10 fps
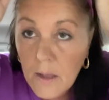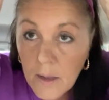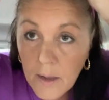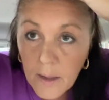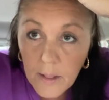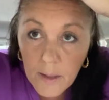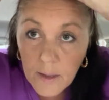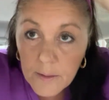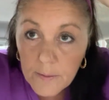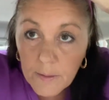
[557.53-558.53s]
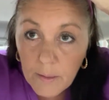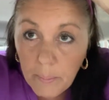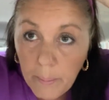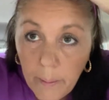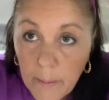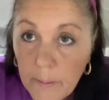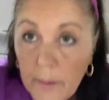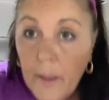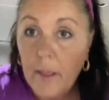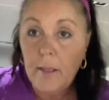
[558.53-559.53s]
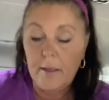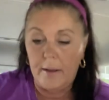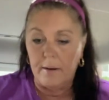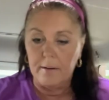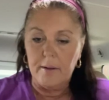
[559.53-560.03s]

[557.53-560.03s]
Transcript: I got like this little part. There.